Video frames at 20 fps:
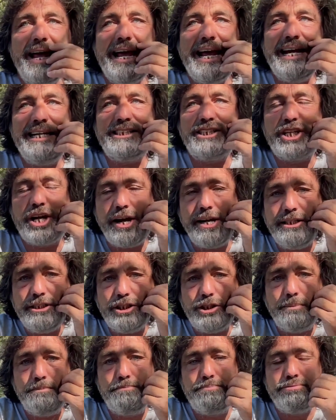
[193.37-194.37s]
it's going
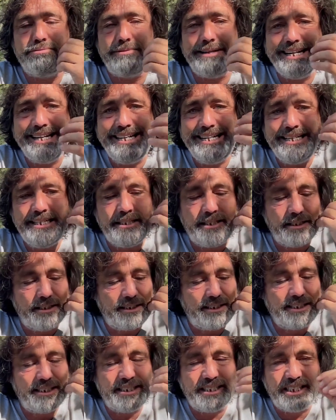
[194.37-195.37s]
to breed
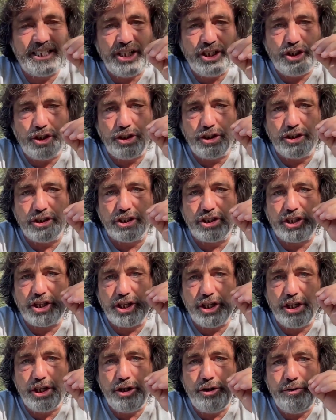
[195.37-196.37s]
decisions
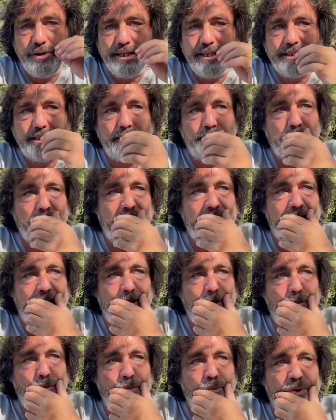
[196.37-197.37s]
that you need to make
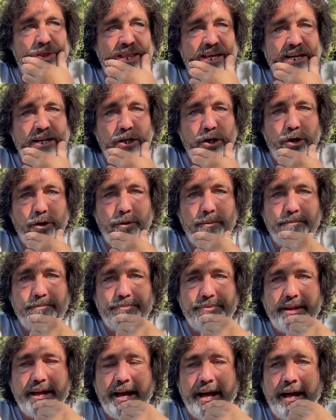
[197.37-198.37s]
within you.
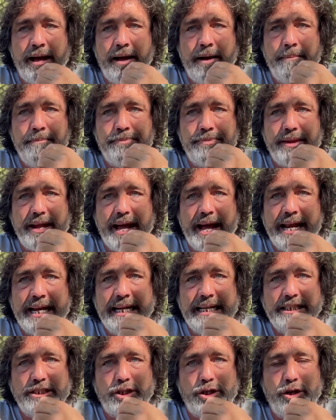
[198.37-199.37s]
Um, and
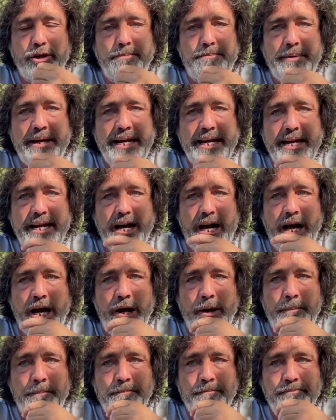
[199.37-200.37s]
it could be
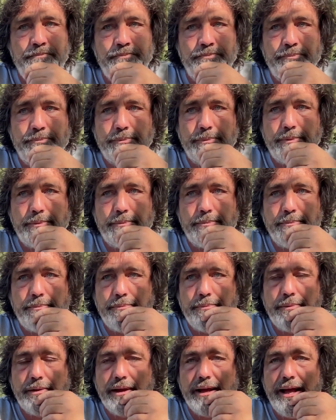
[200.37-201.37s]
um,
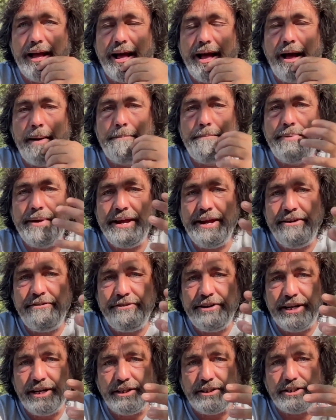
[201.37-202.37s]
a
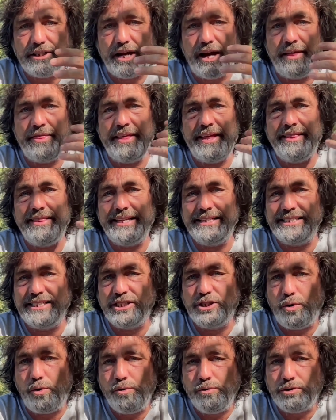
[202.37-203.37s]
period, I think this
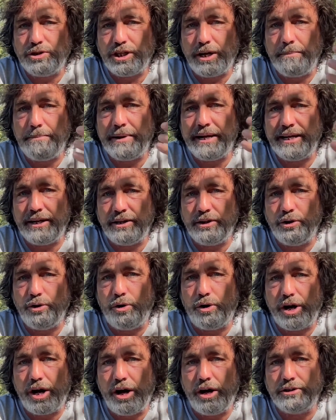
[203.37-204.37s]
has also been in
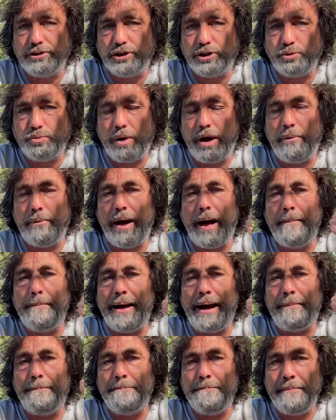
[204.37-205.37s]
your cards as well,
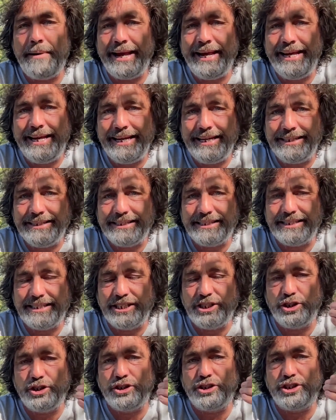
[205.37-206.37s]
about making
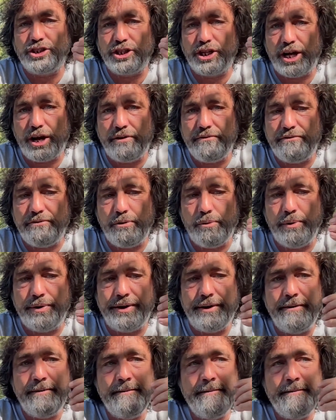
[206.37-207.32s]
decisions to go forward.